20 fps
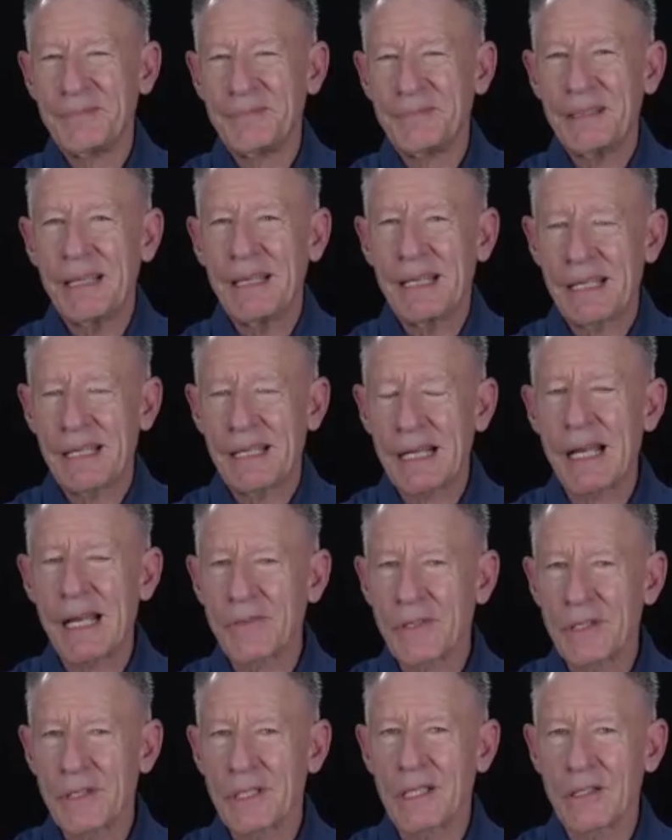And
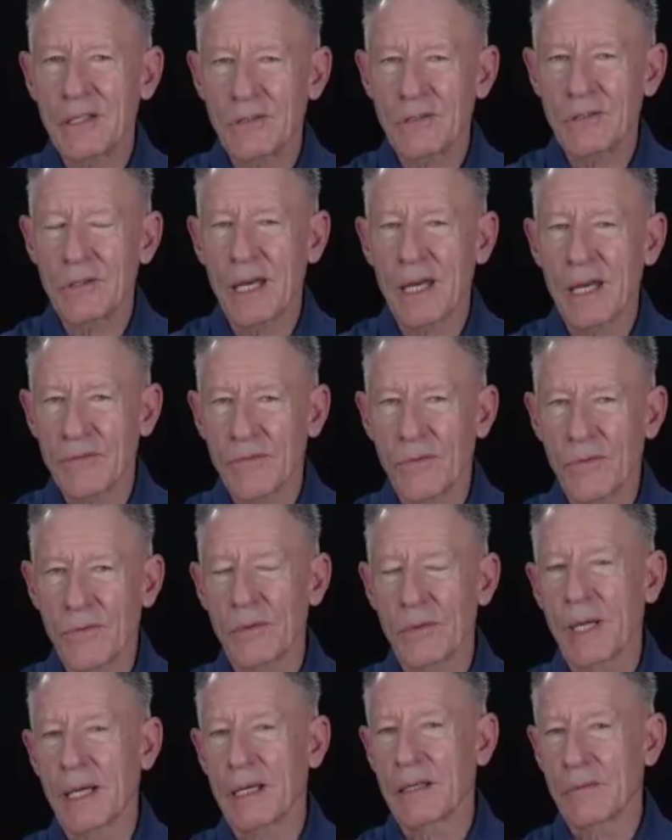I've continued that
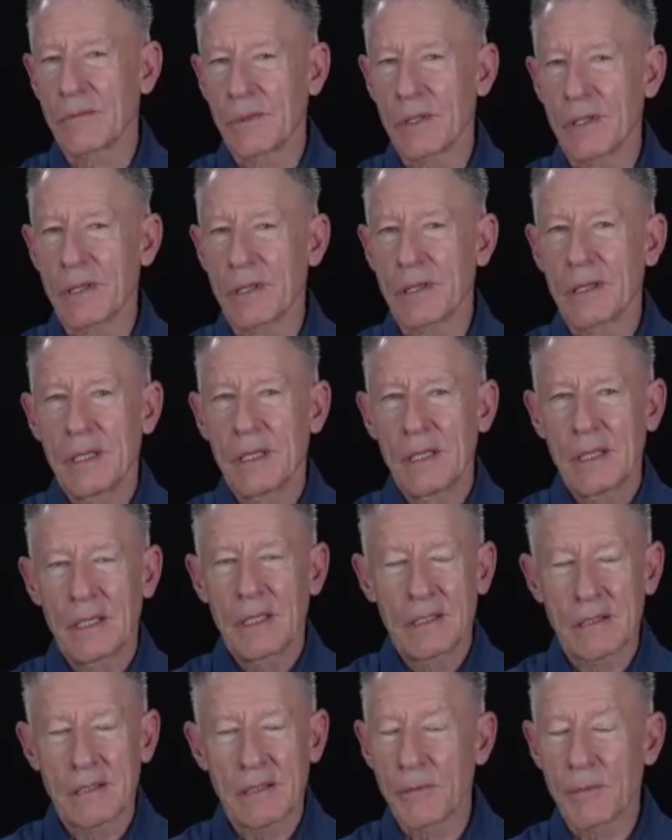format with
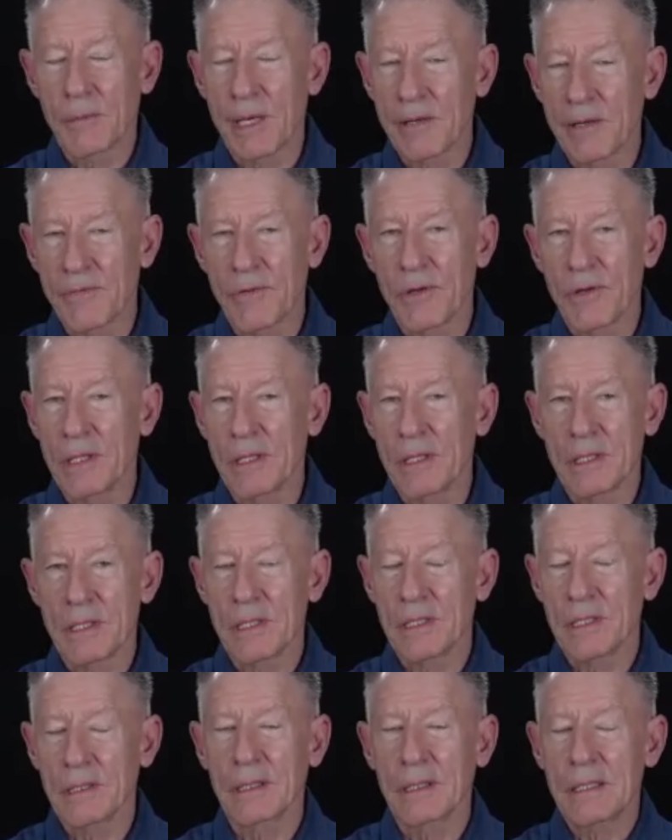some of my friends.
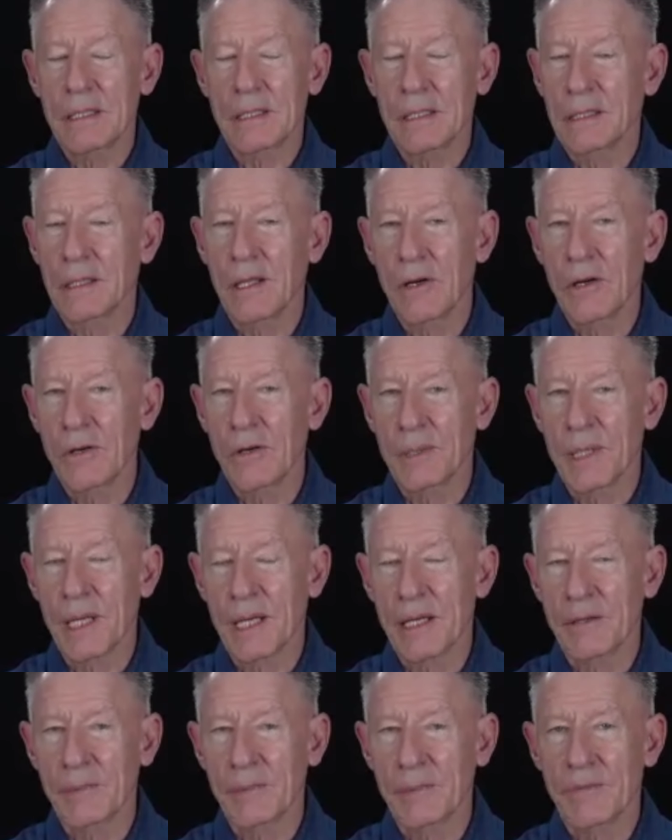Lisa Loeb and I
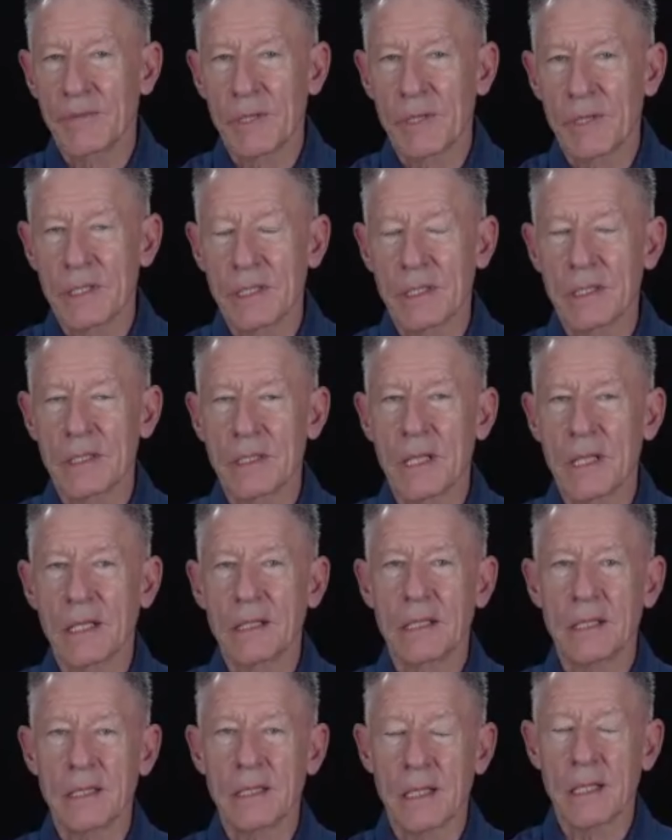have been friends since
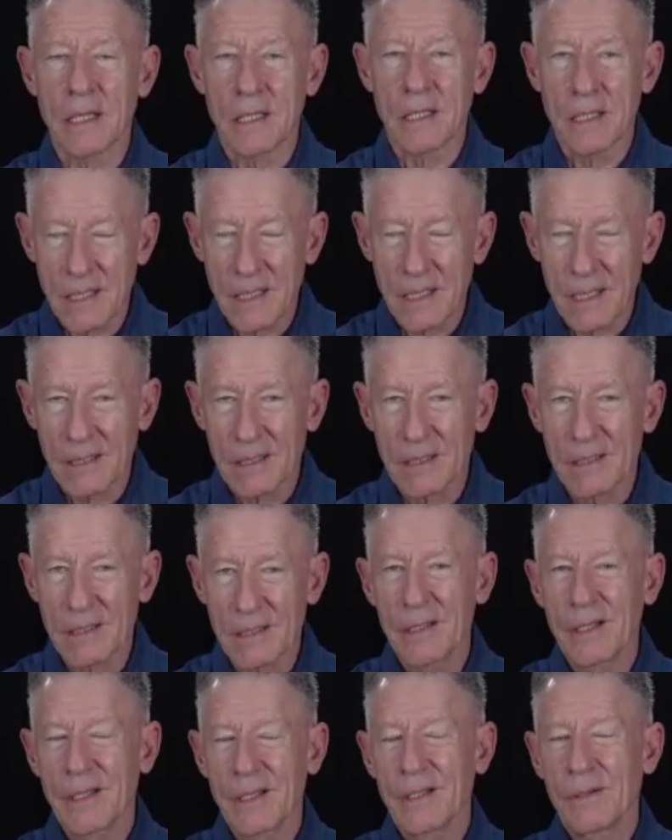1996,
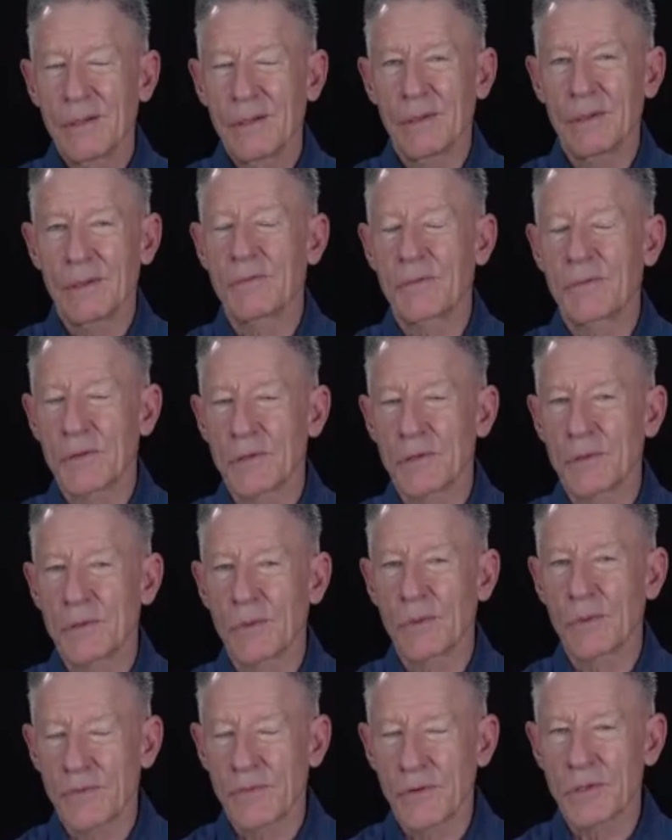when
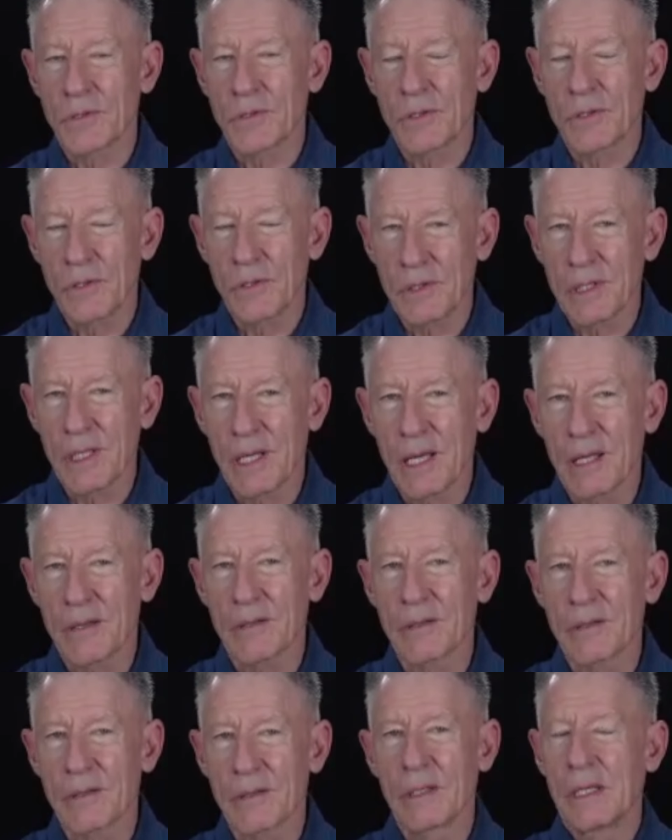we first toured
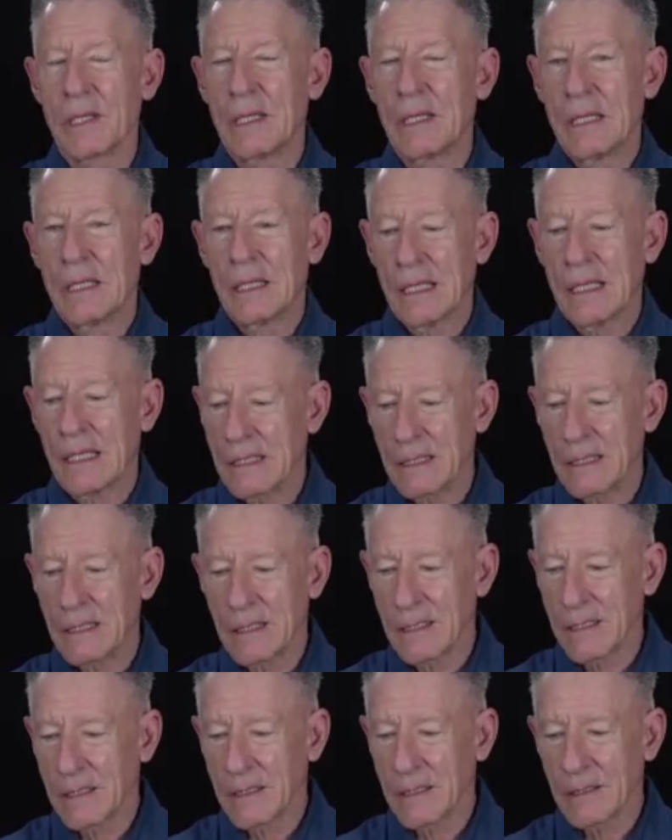together.
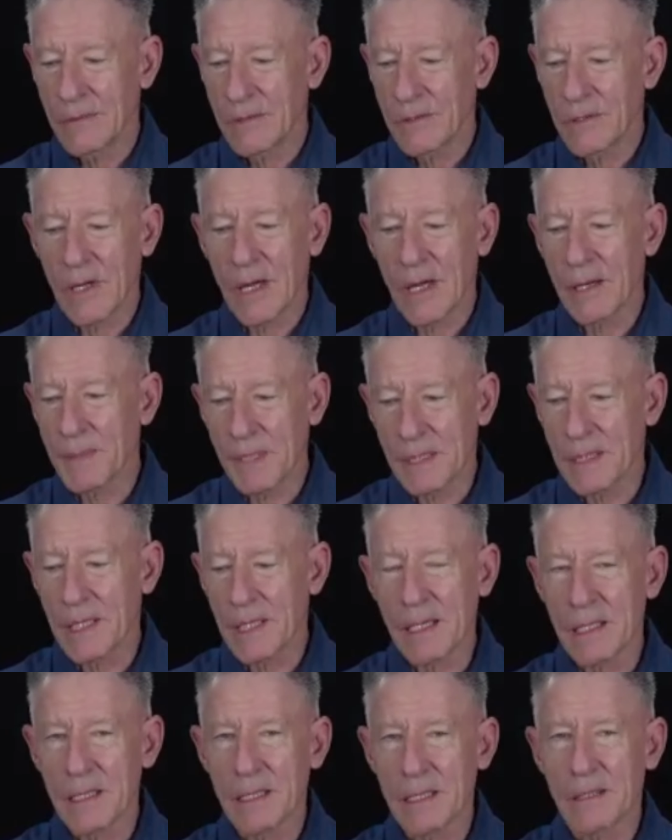And so I'm
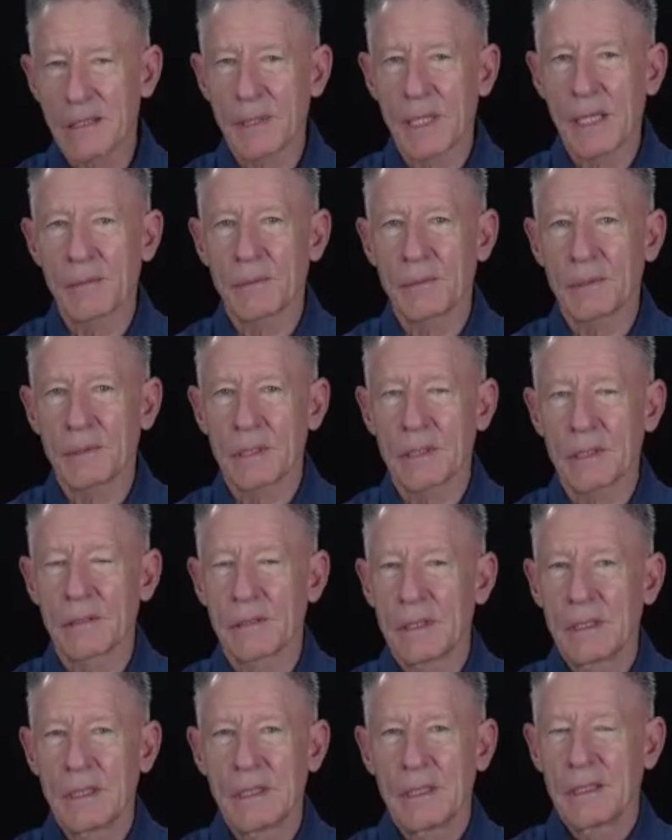excited to be able
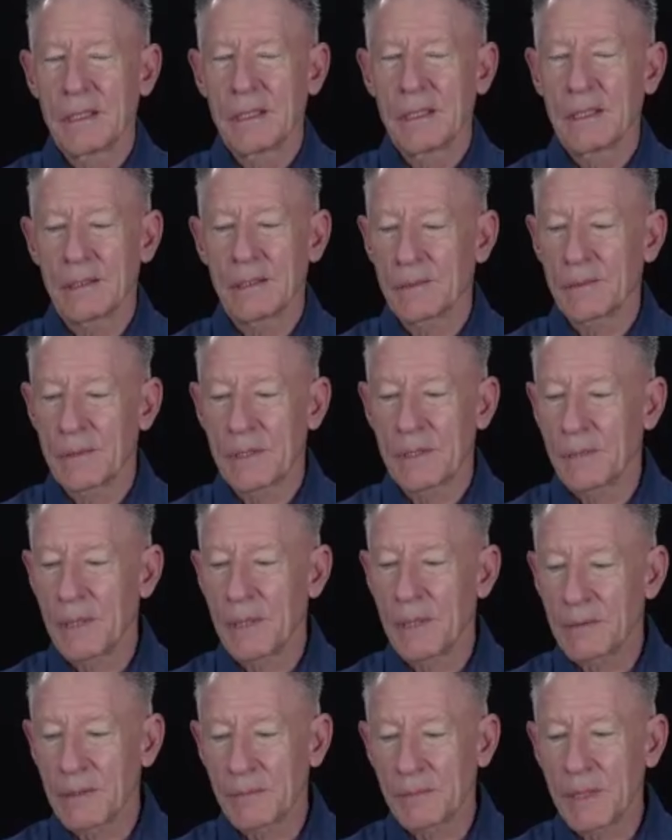
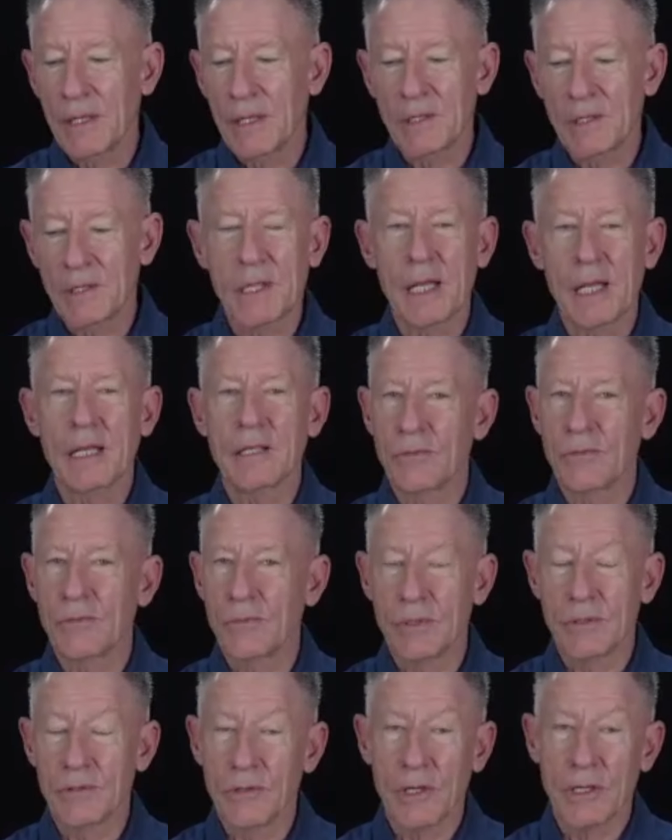to be on stage
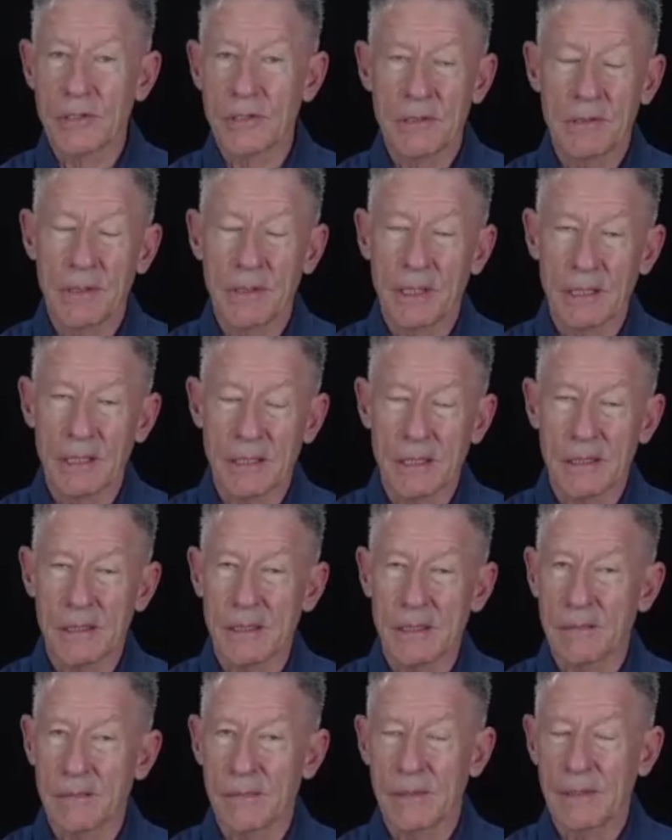with just
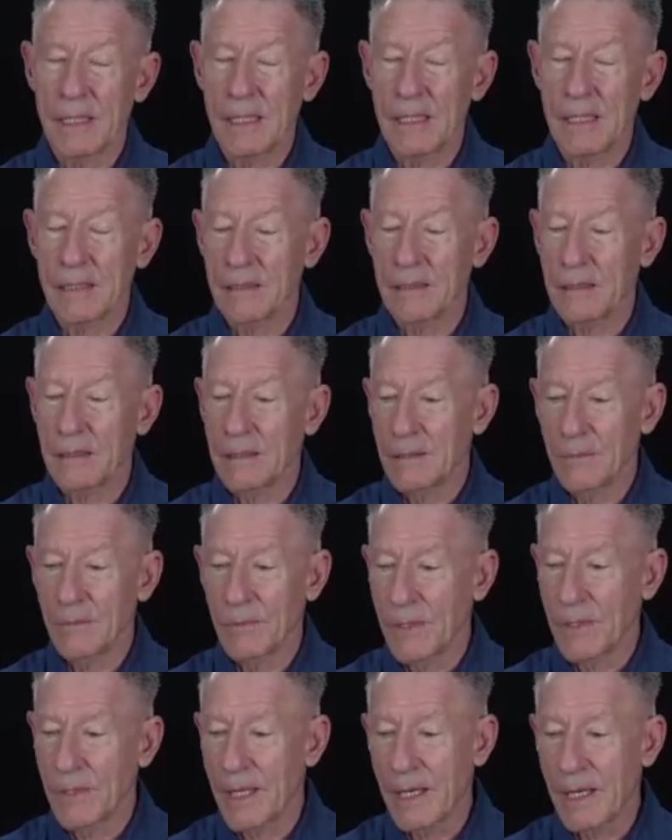Lisa, and
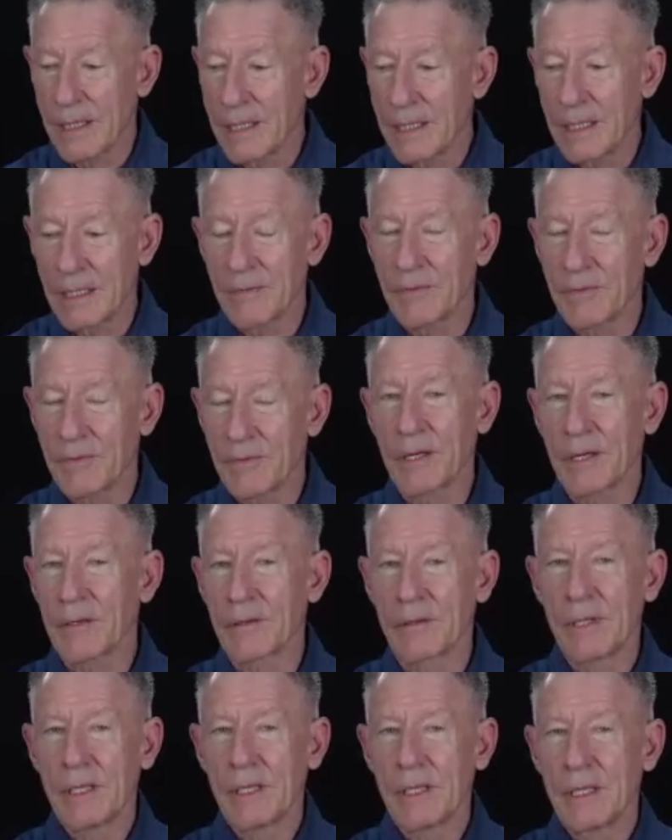without any of
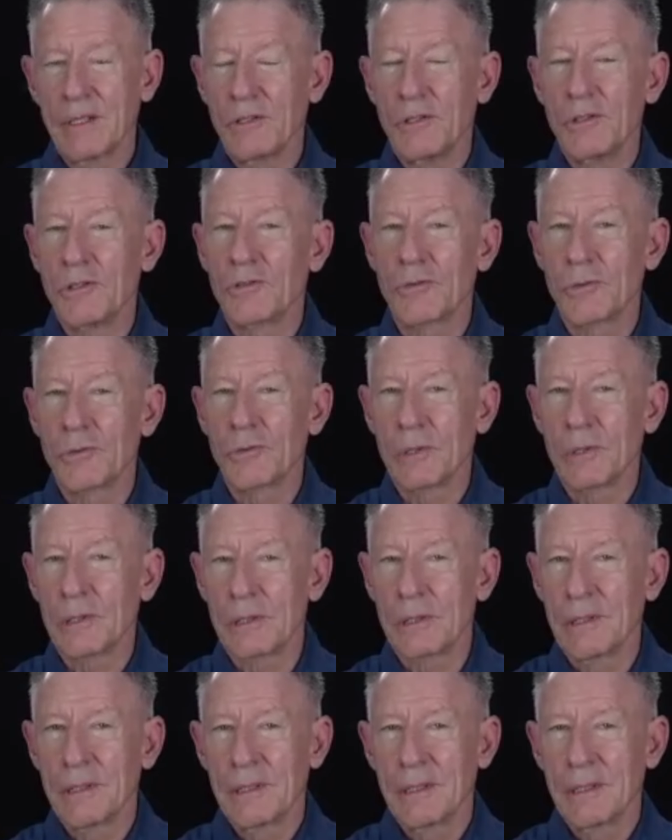our usual